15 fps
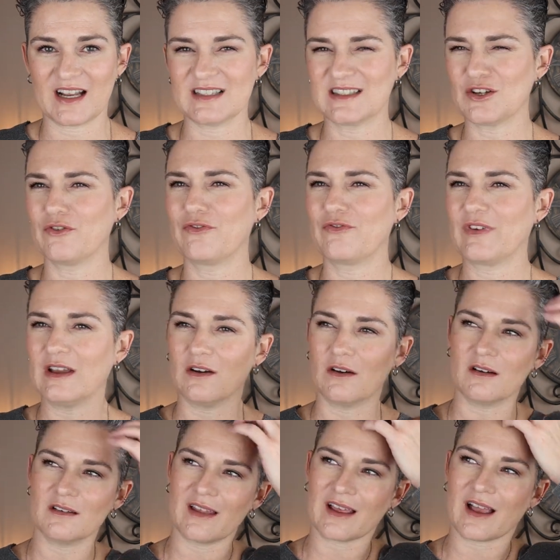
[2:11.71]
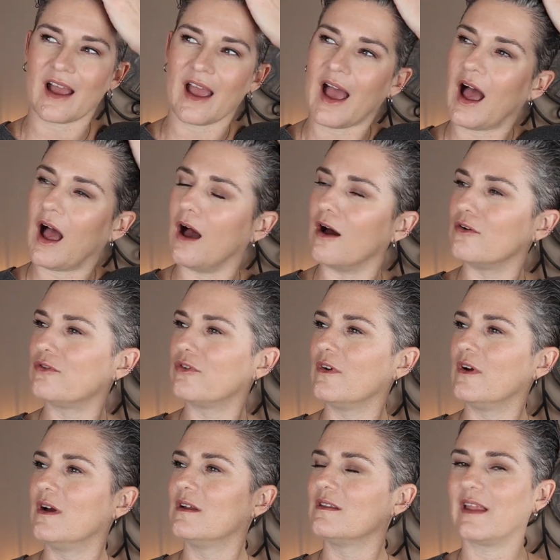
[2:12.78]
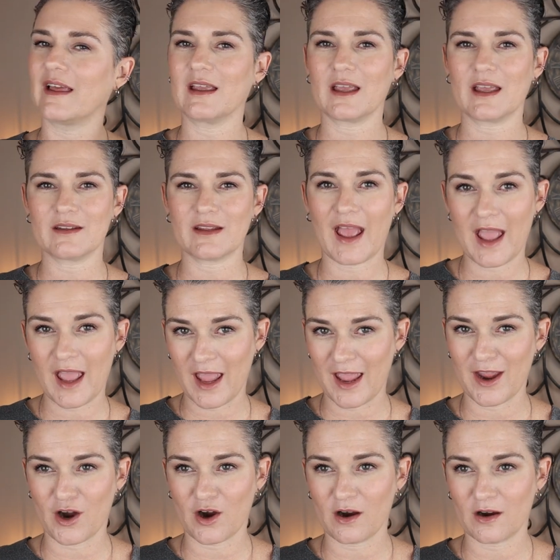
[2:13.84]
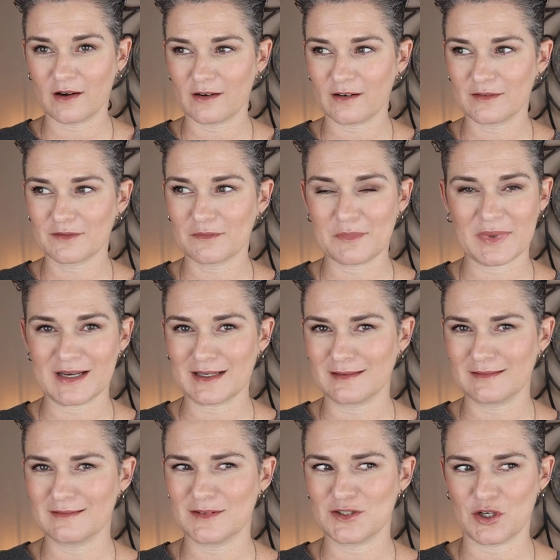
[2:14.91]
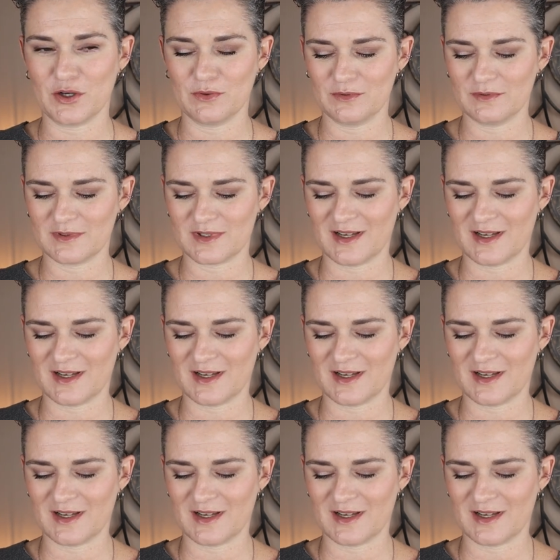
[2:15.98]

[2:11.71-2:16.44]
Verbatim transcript: I still feel like I have like hair, but I don't.